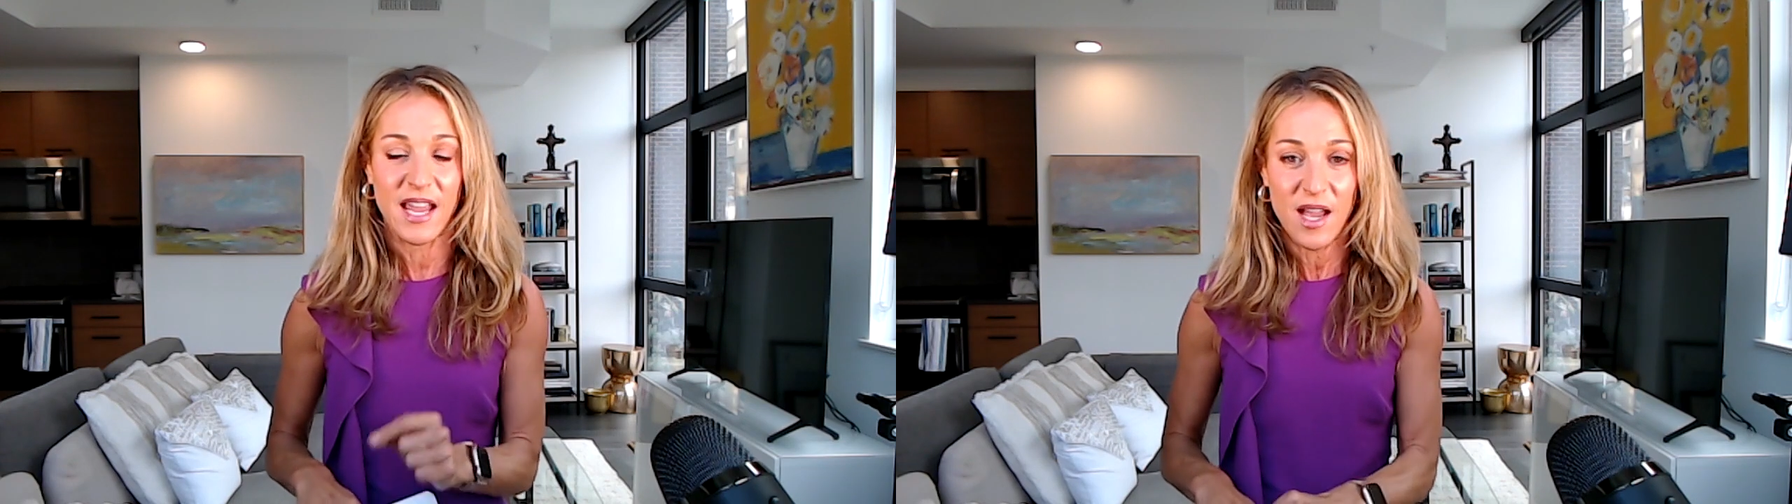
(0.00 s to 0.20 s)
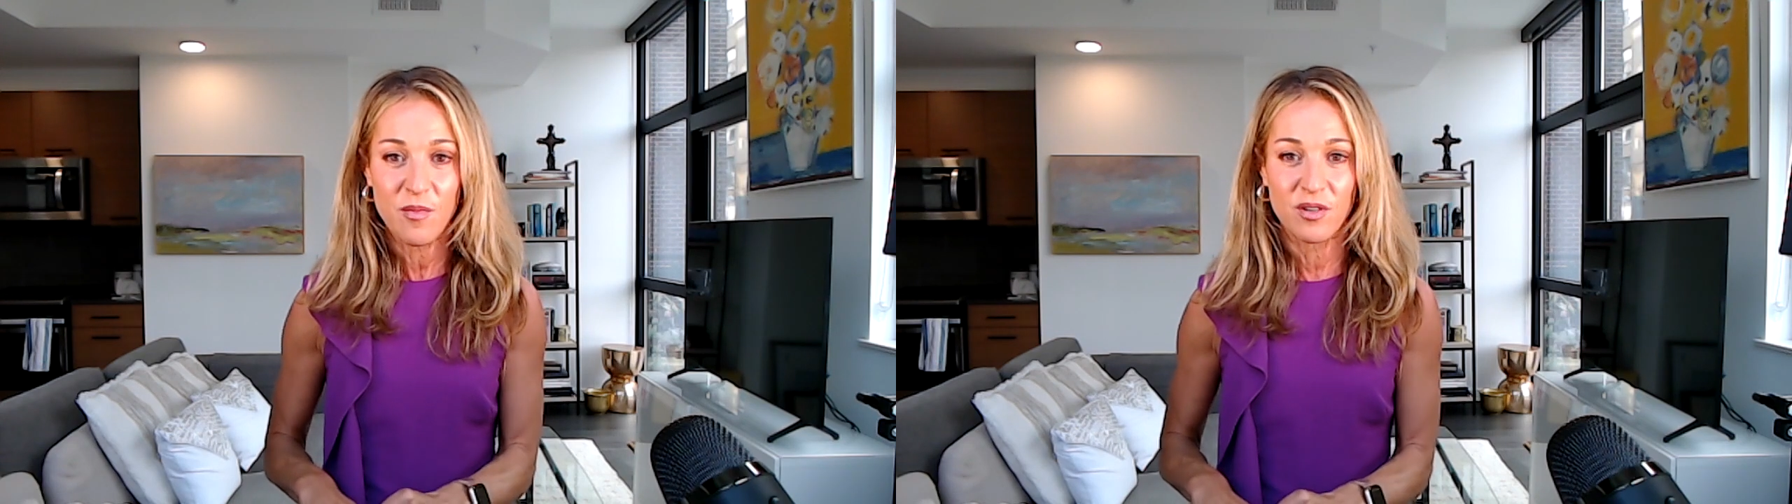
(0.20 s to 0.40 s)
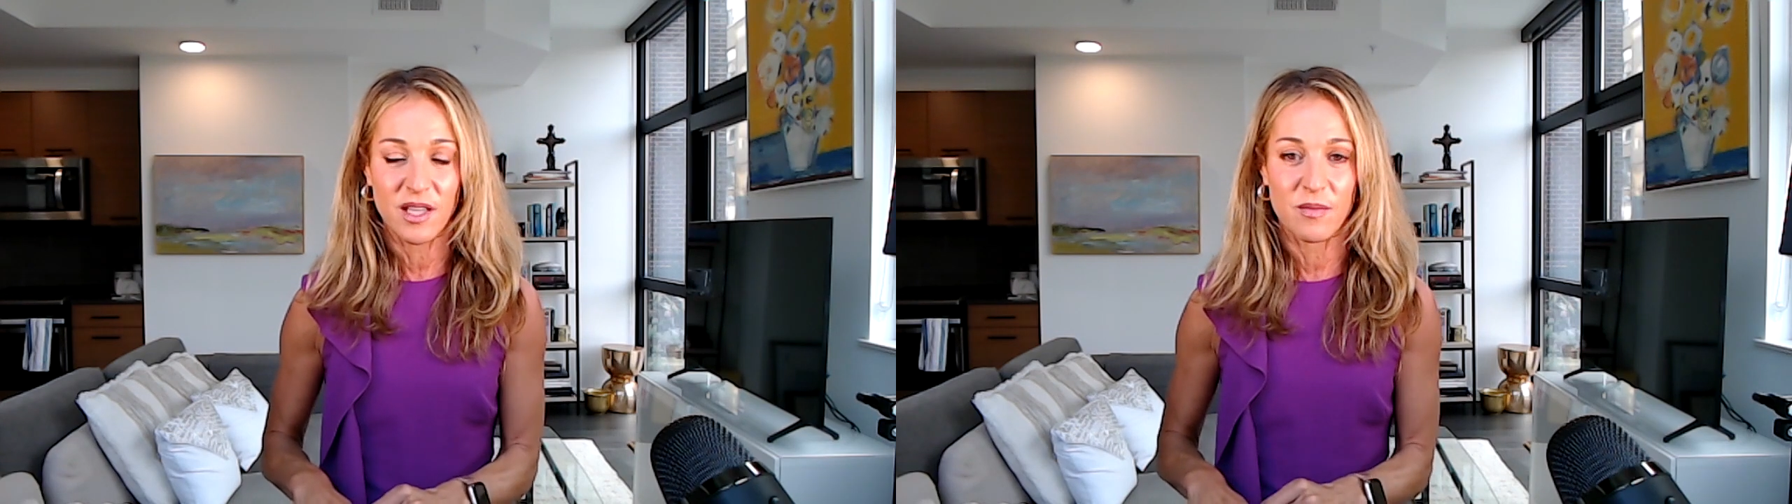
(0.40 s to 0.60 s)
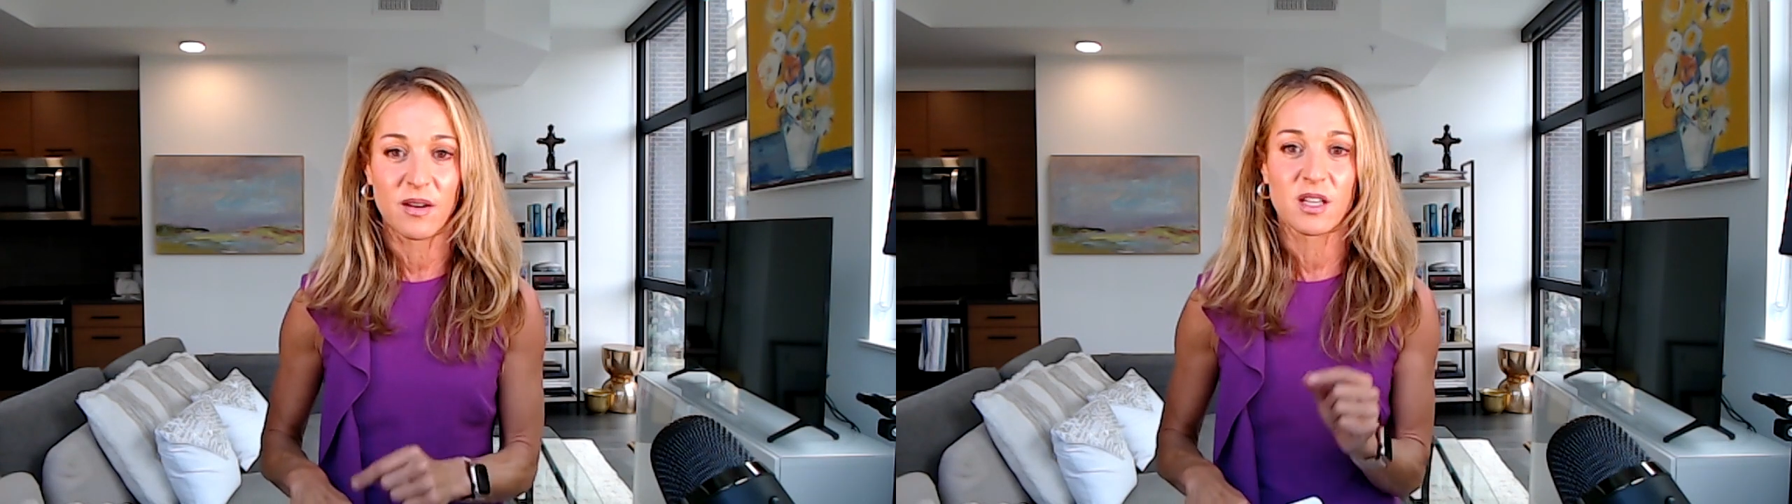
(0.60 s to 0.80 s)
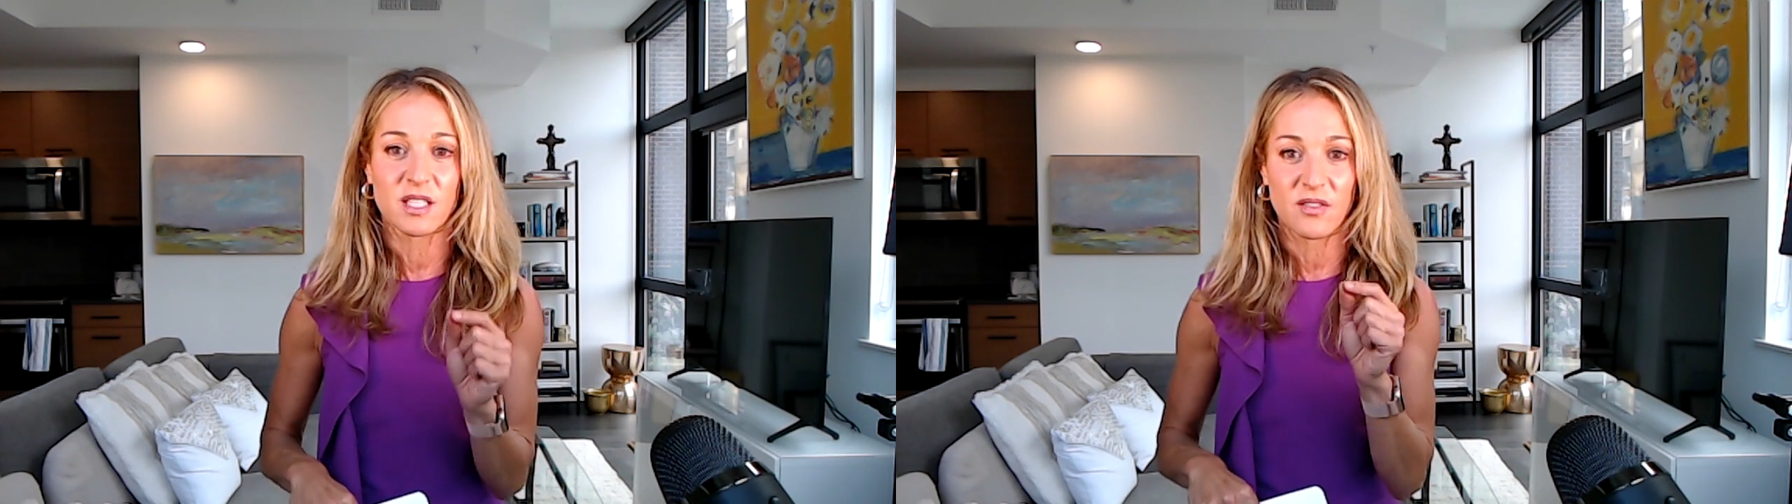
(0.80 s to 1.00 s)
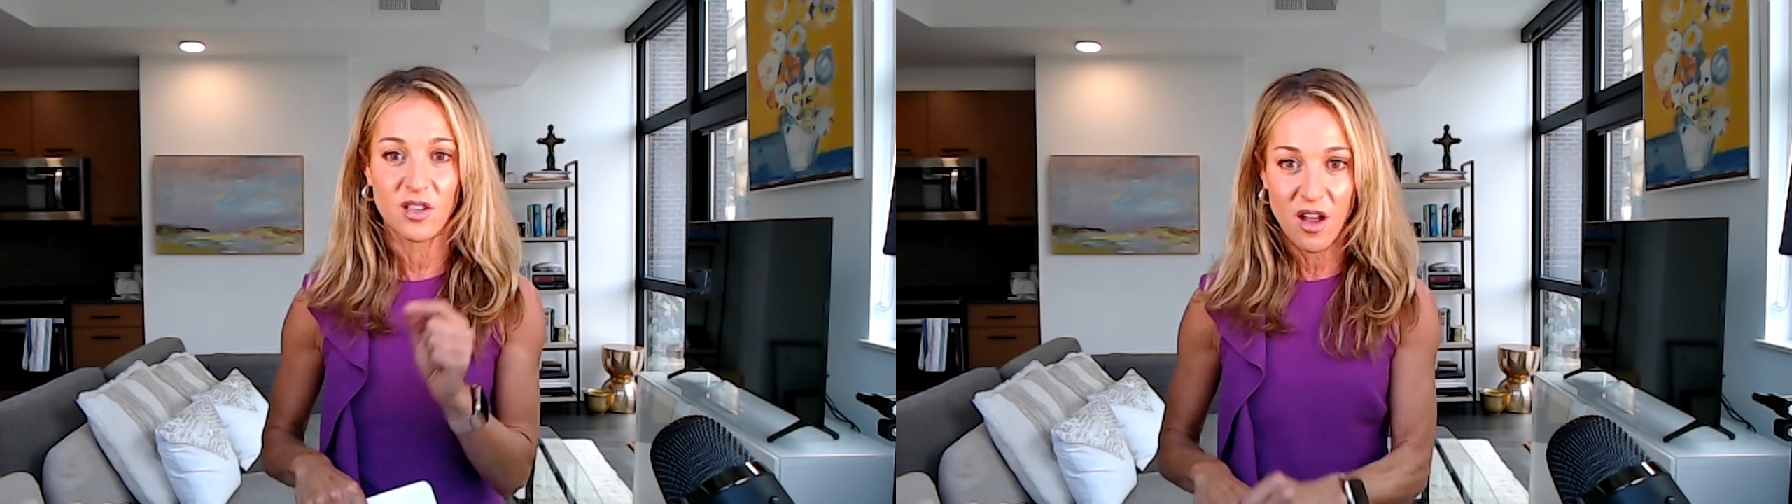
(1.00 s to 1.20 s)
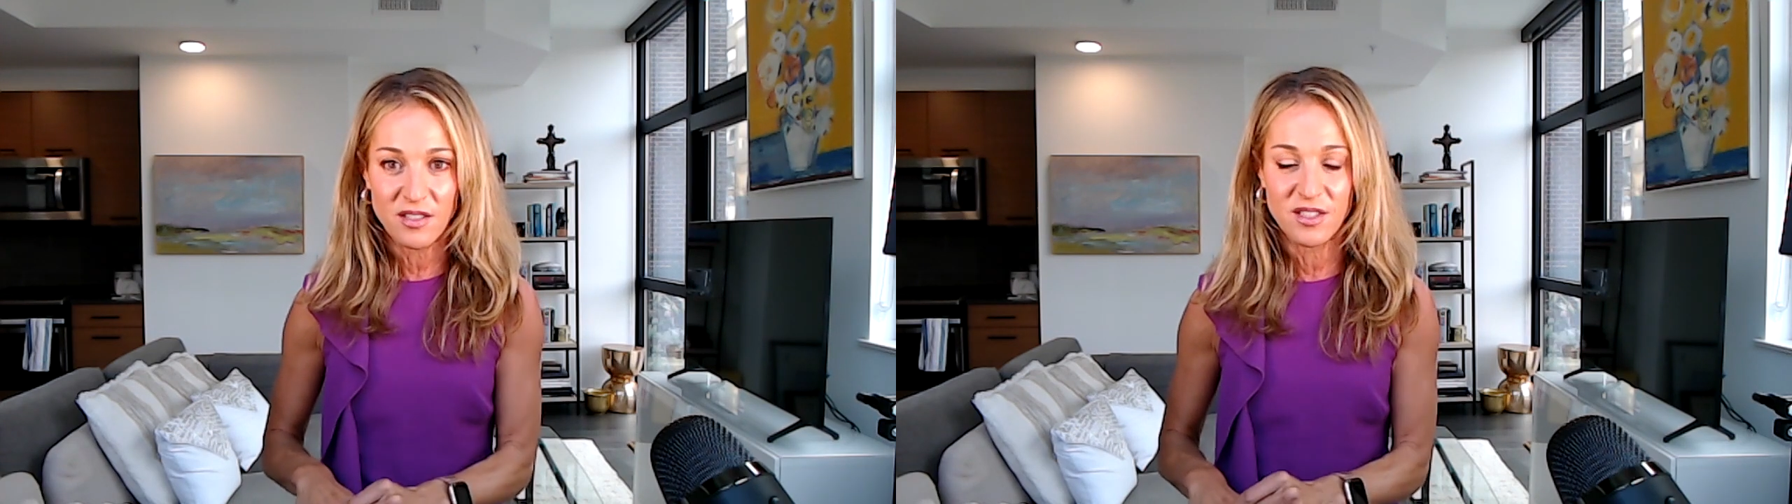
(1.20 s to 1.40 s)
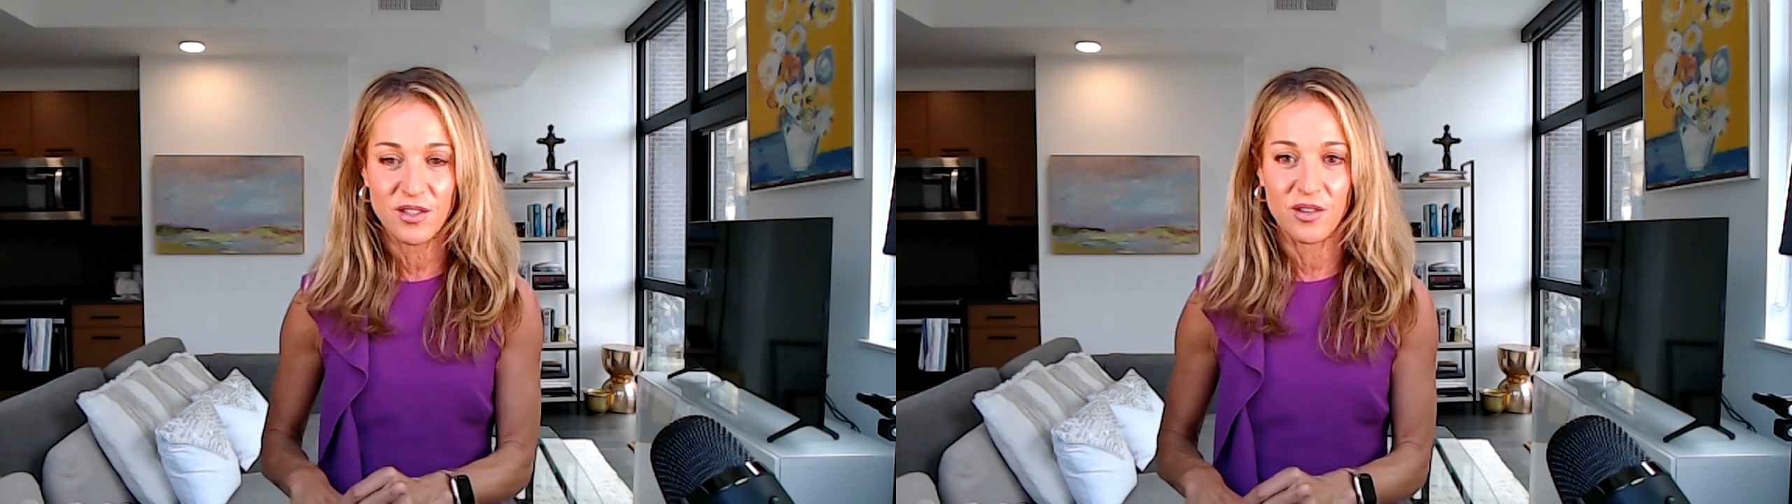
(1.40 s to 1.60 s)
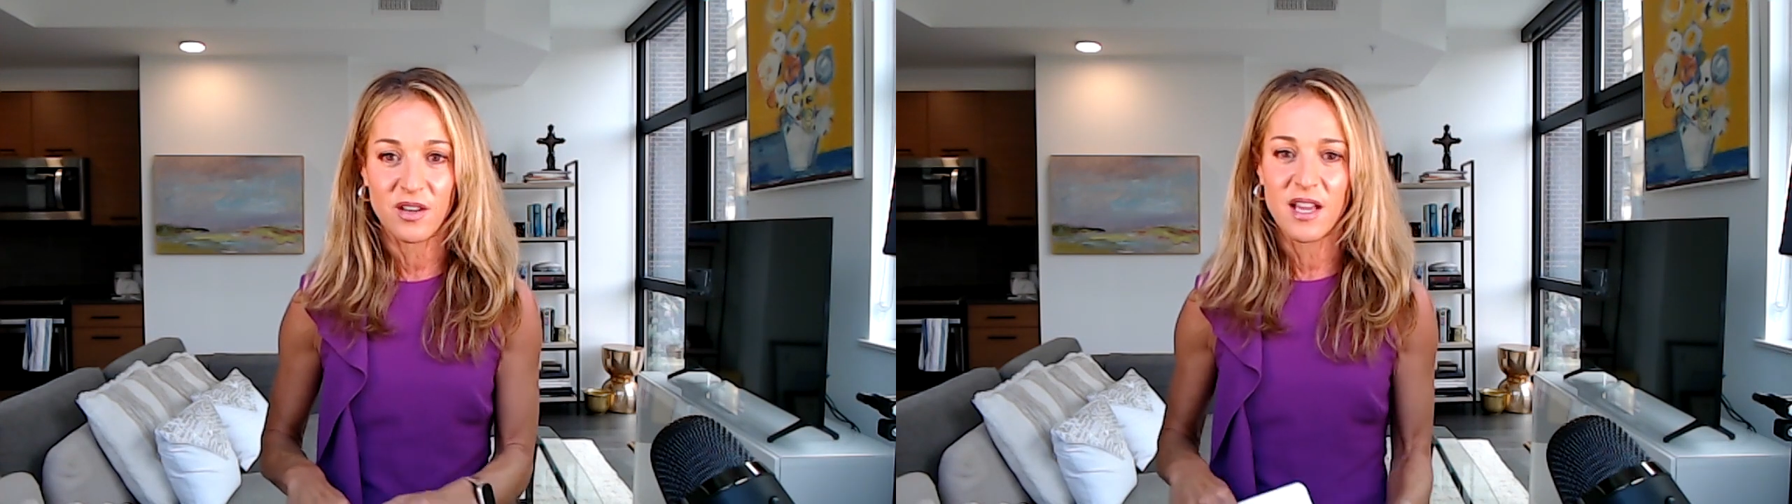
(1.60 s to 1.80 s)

ammo limit because of a lawsuit.